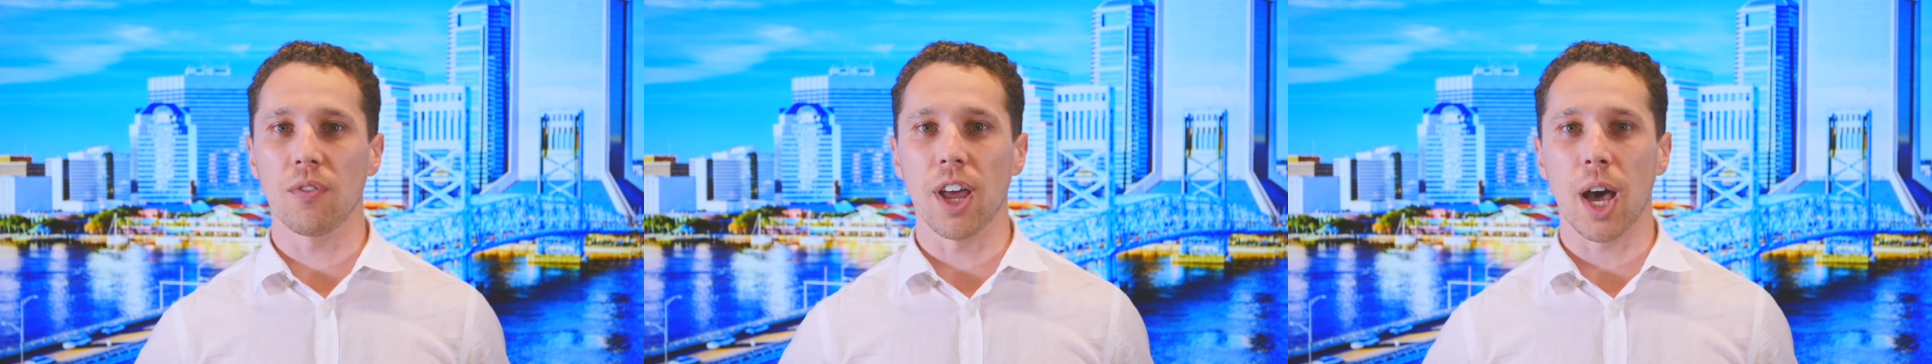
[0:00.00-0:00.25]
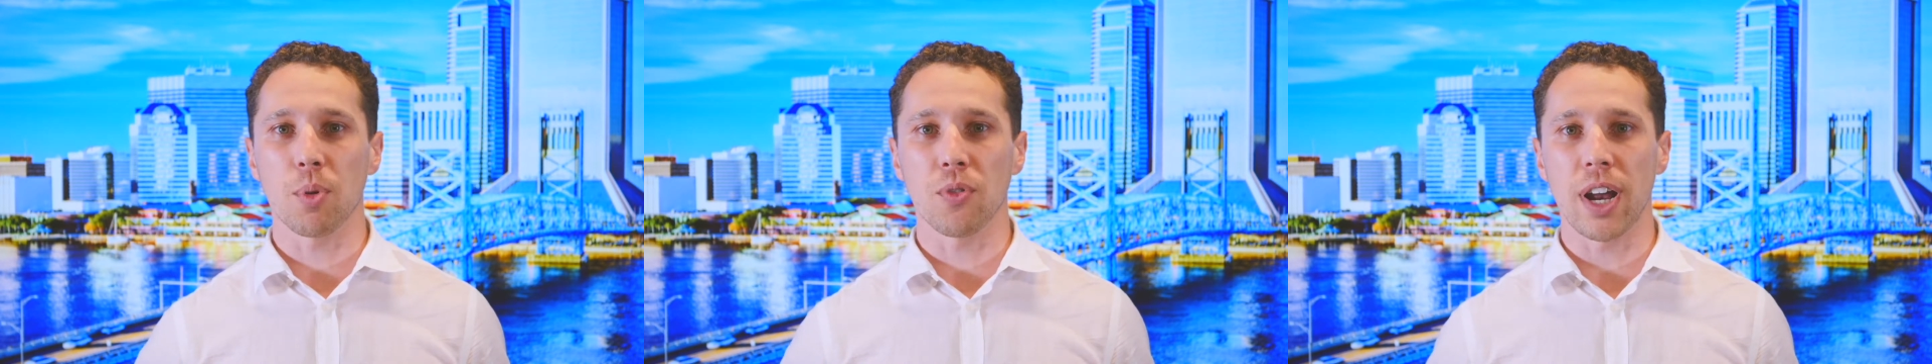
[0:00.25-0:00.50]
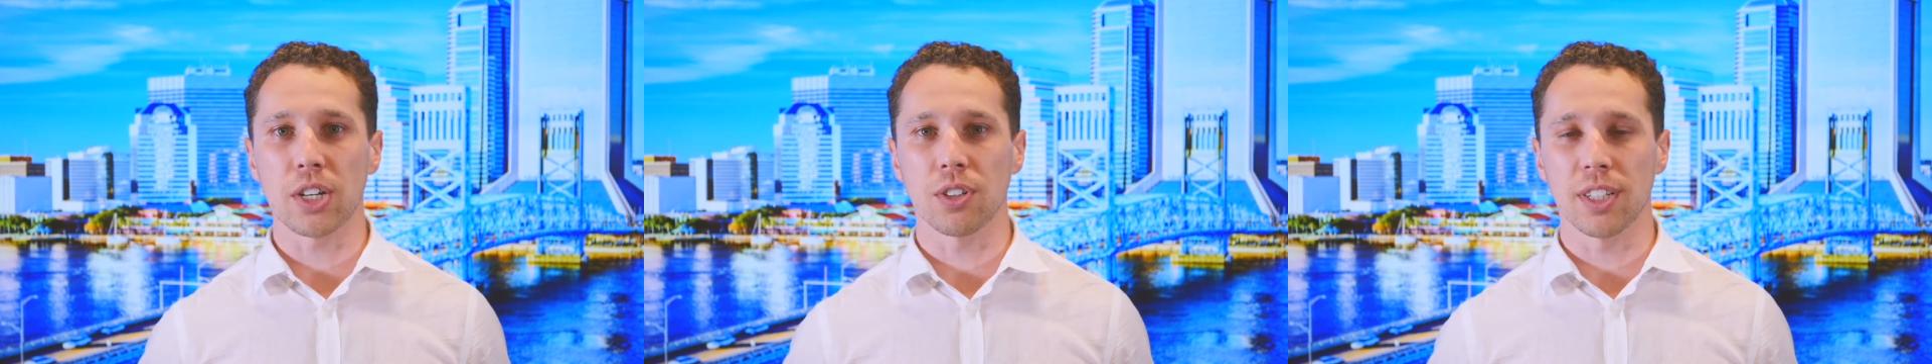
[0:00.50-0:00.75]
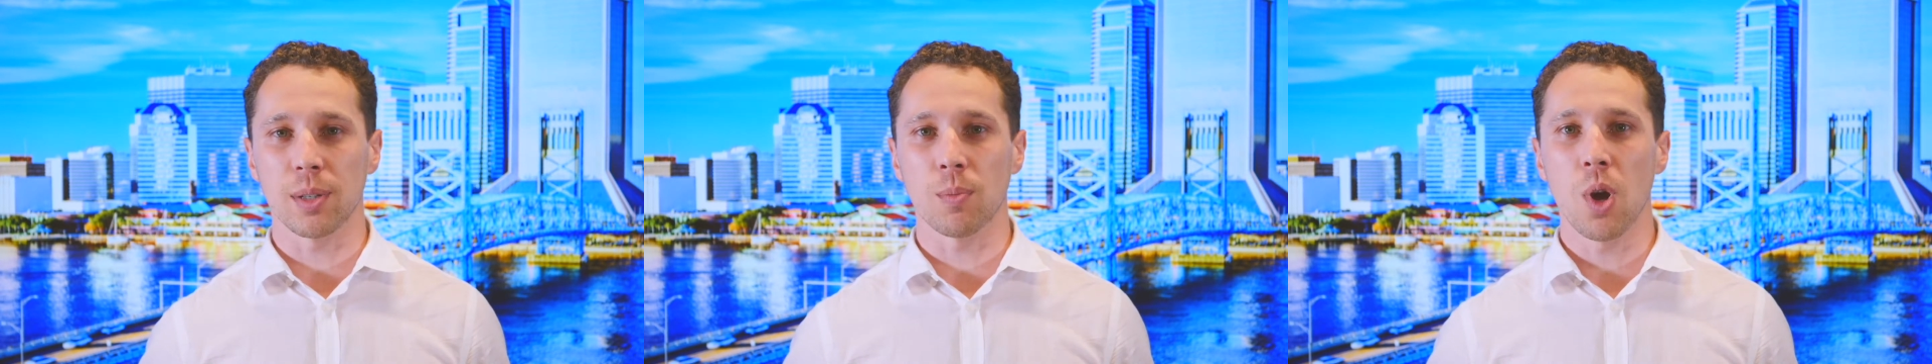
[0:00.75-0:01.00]

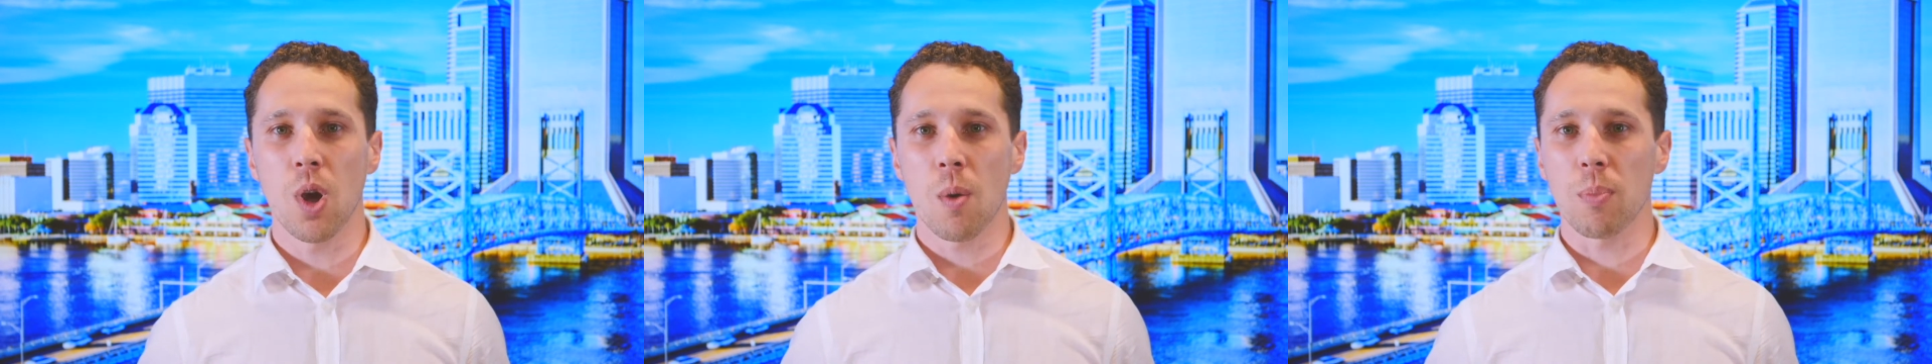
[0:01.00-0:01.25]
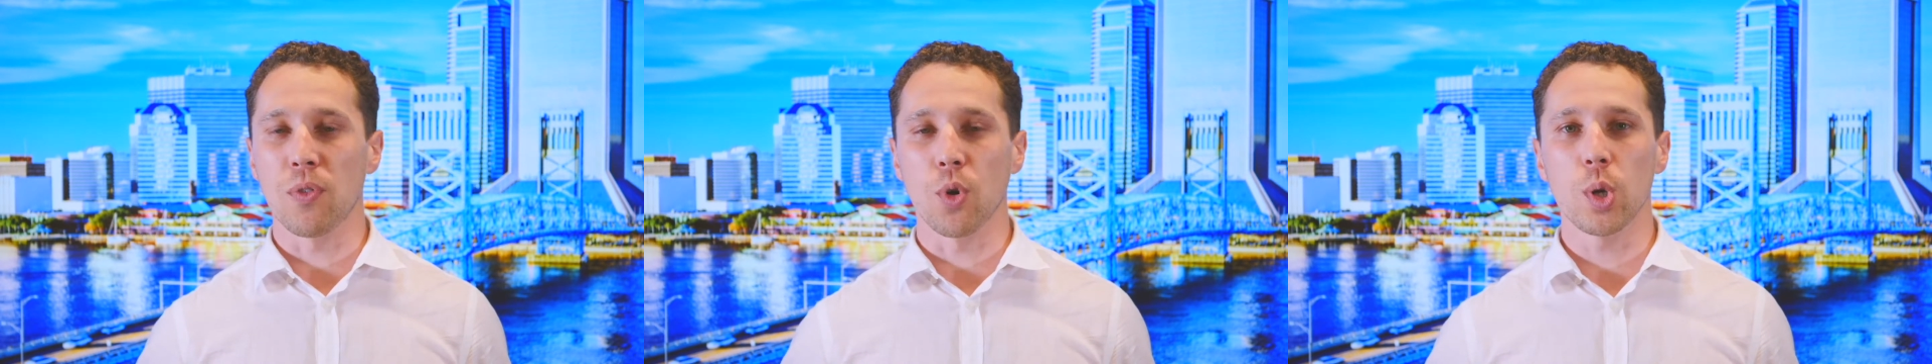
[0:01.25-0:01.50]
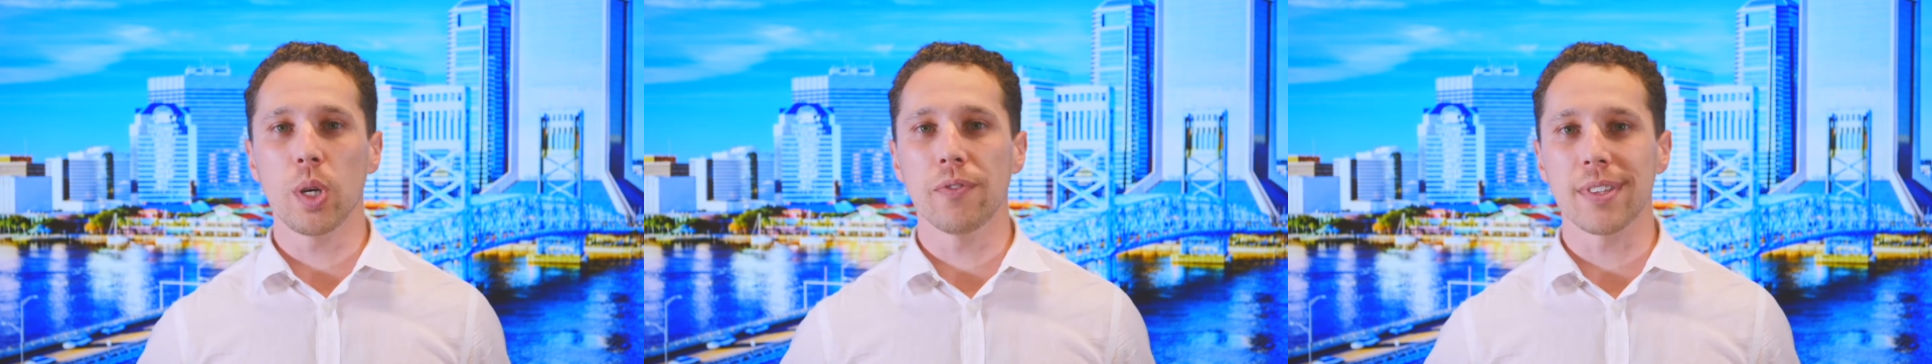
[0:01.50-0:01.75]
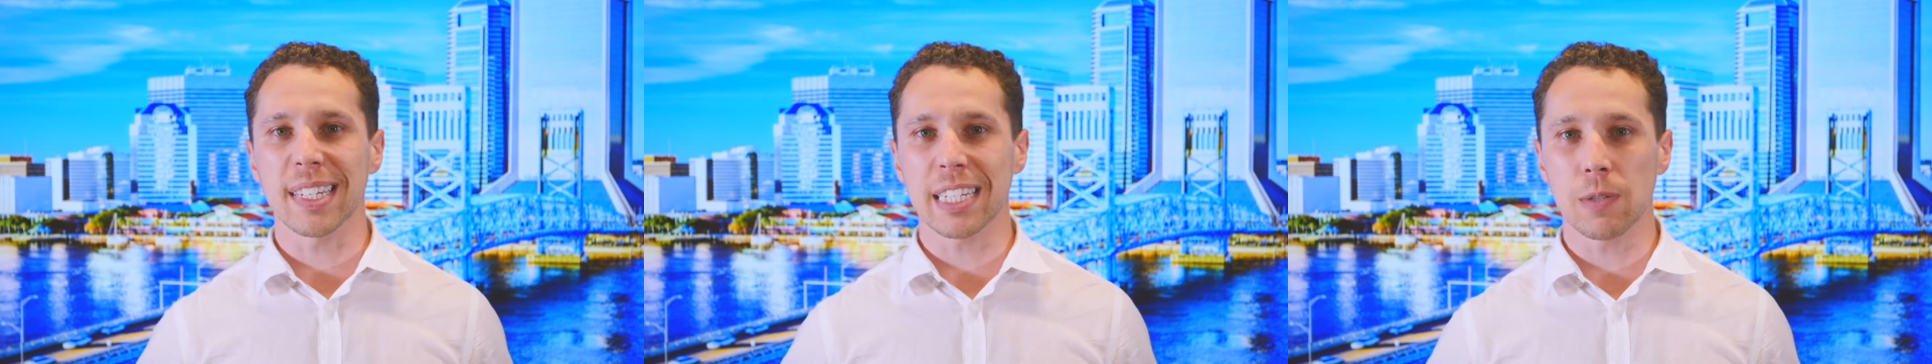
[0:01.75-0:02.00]
non-professionalism before you
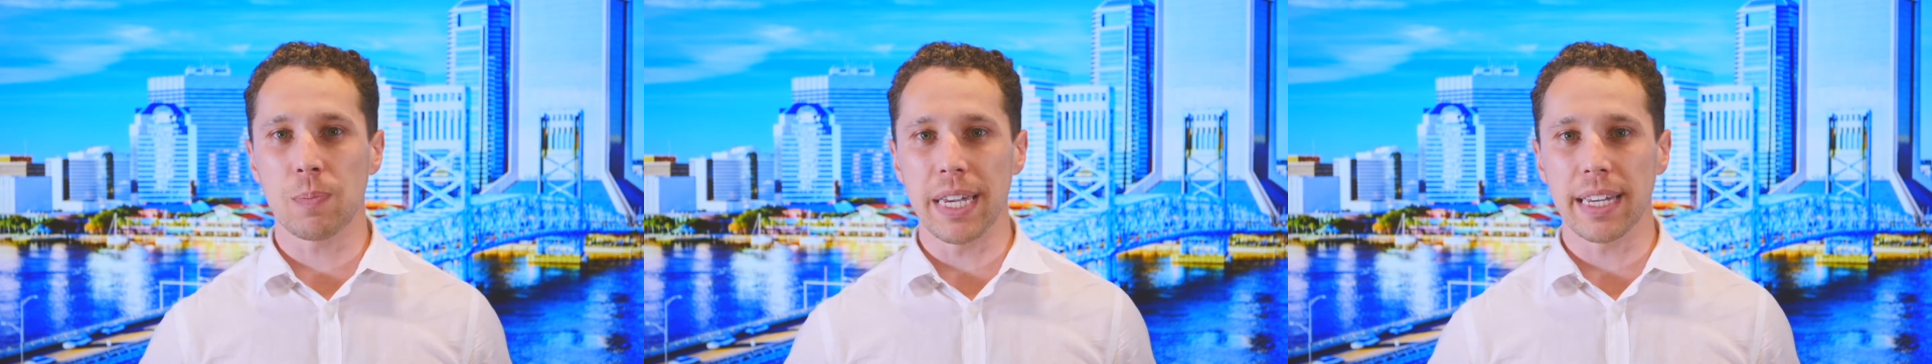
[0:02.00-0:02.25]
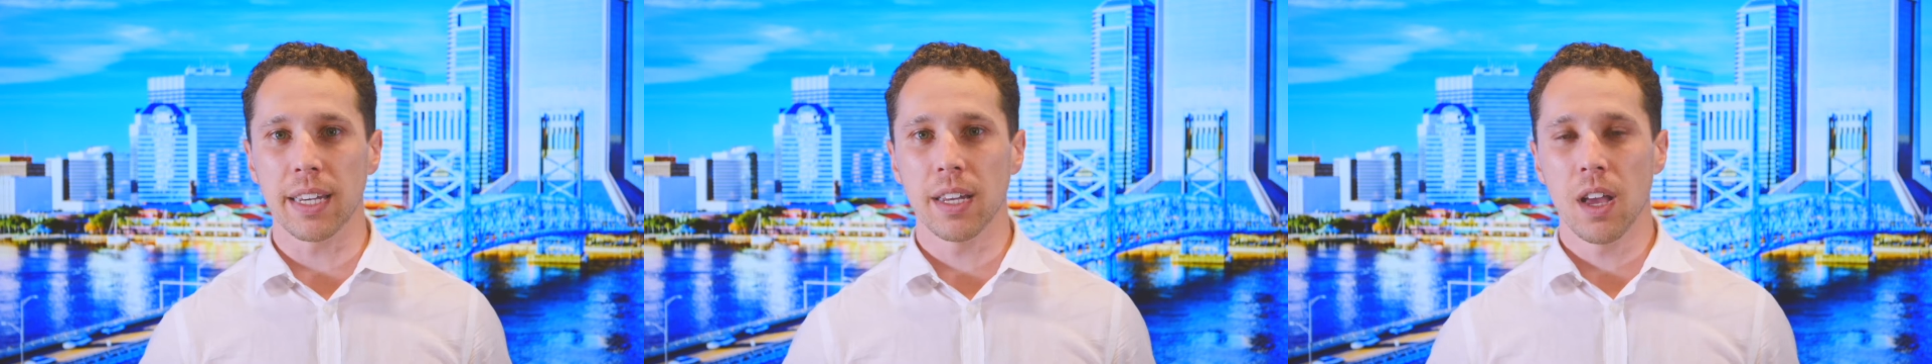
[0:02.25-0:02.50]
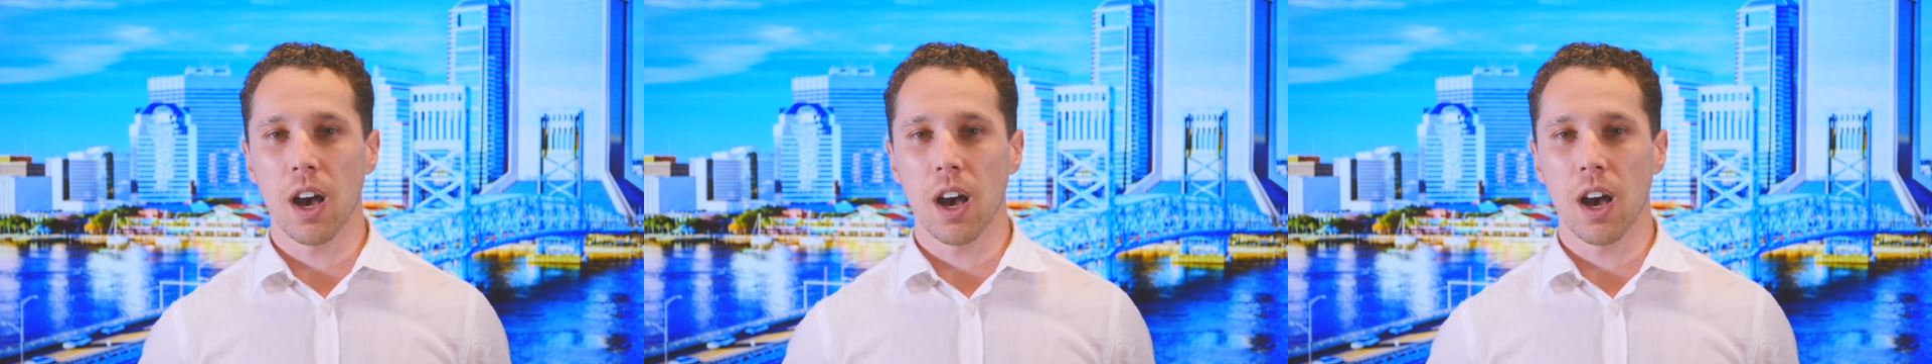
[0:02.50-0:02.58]
even speak.